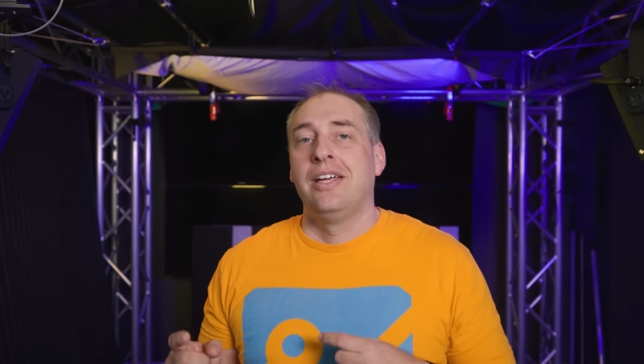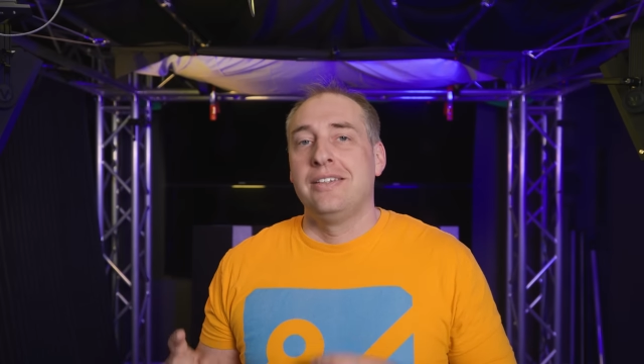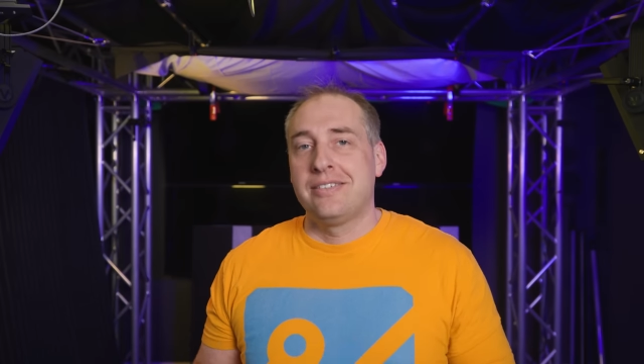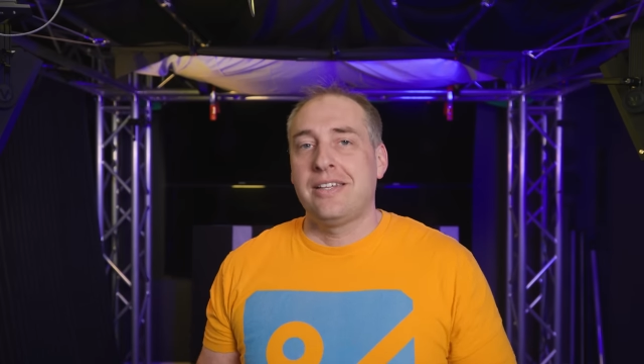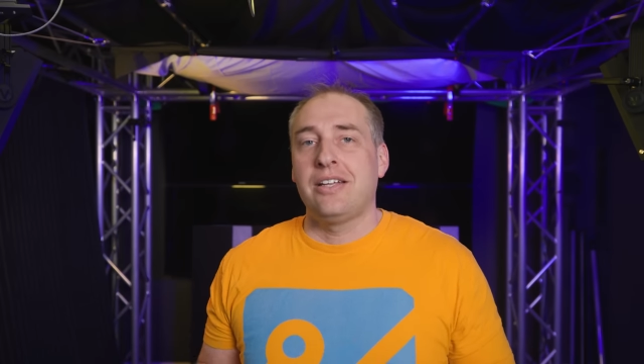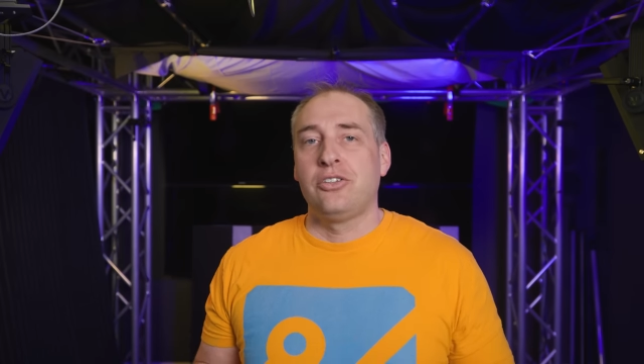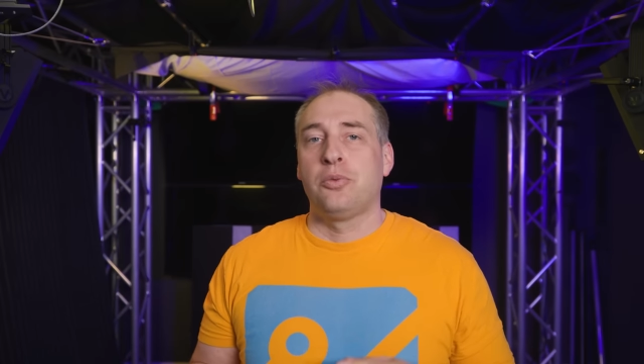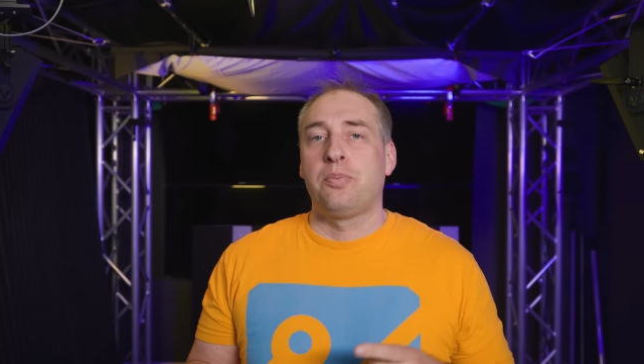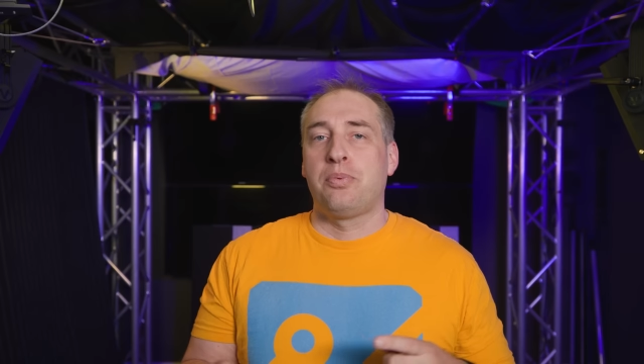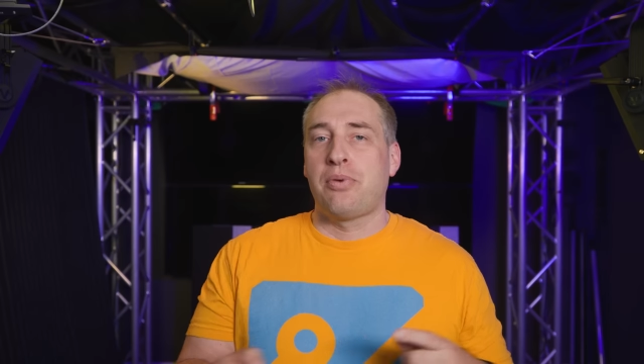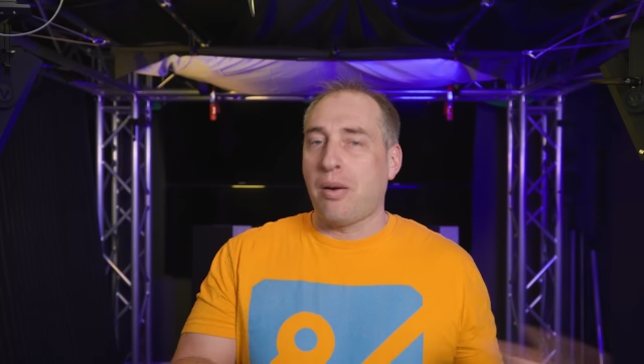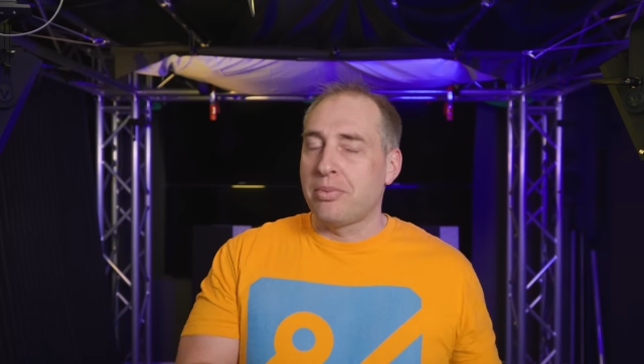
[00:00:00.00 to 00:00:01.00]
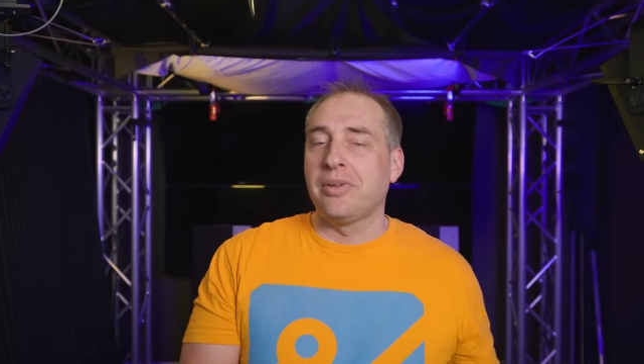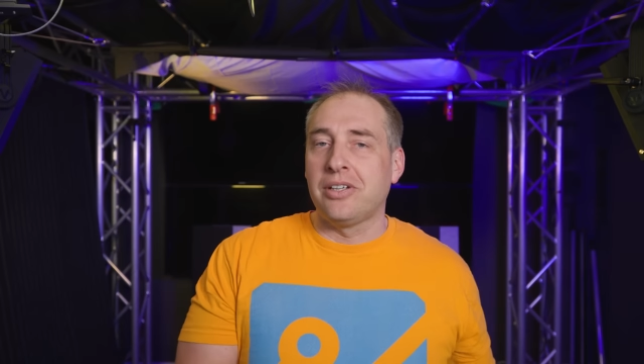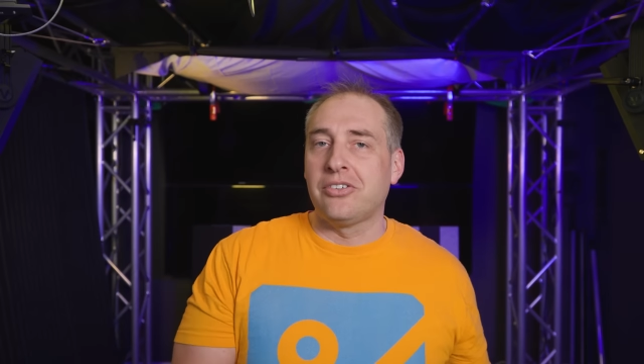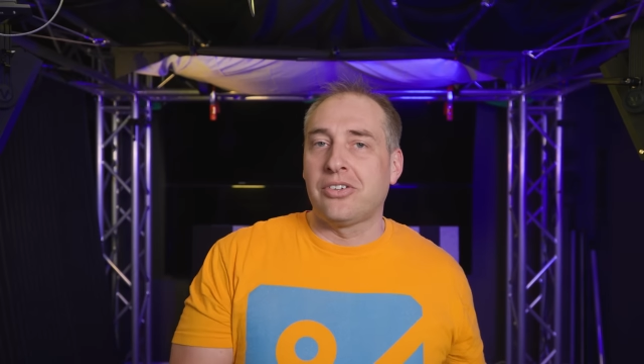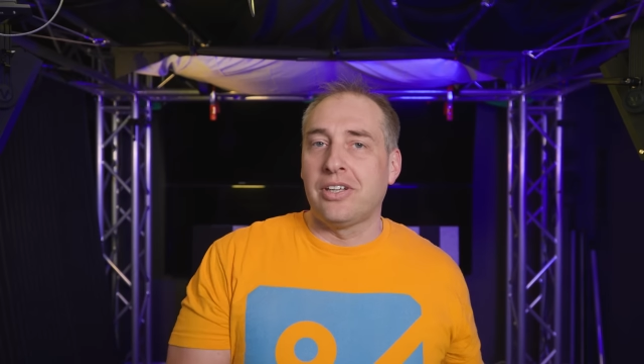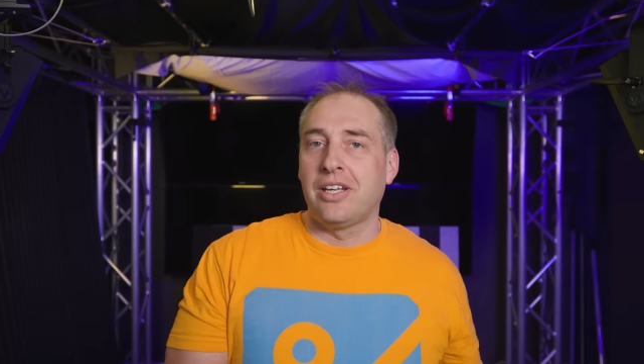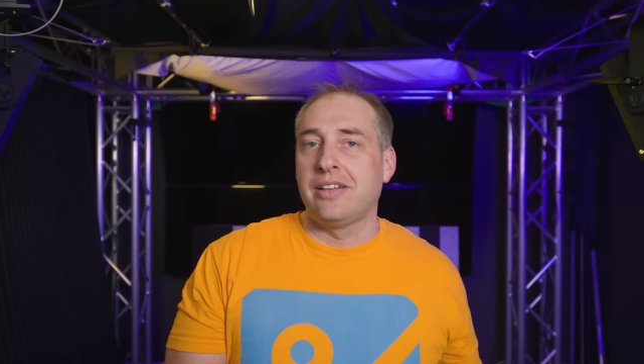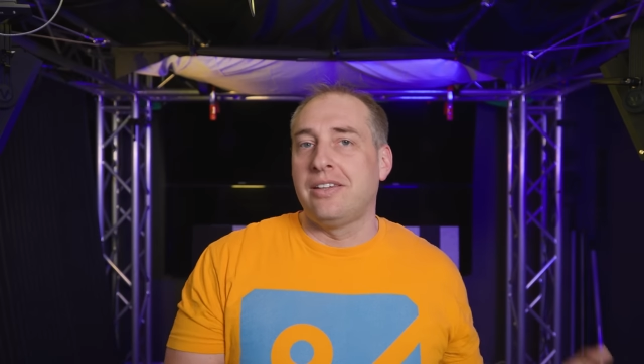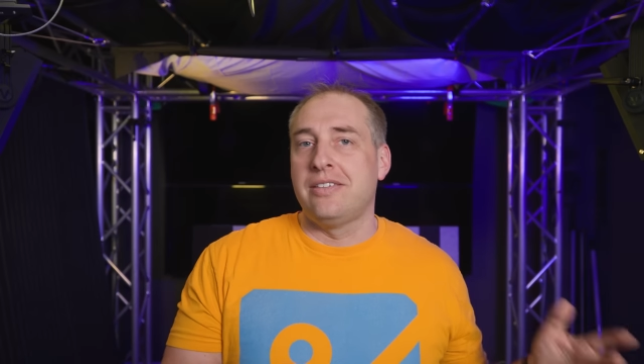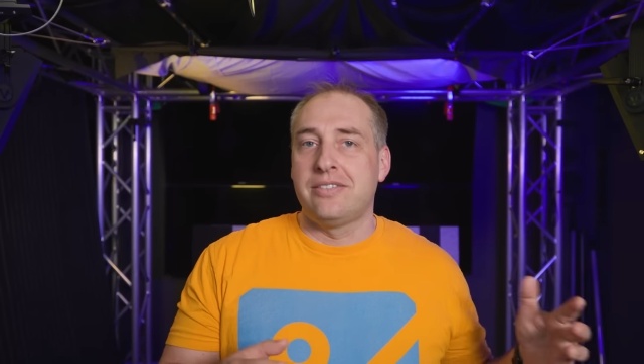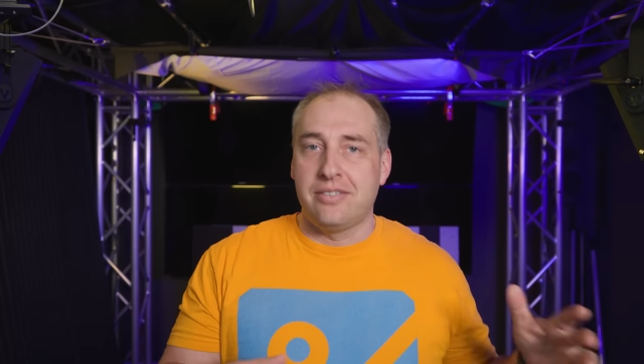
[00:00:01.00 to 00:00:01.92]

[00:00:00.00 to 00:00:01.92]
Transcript: Instead, you're probably just gonna get these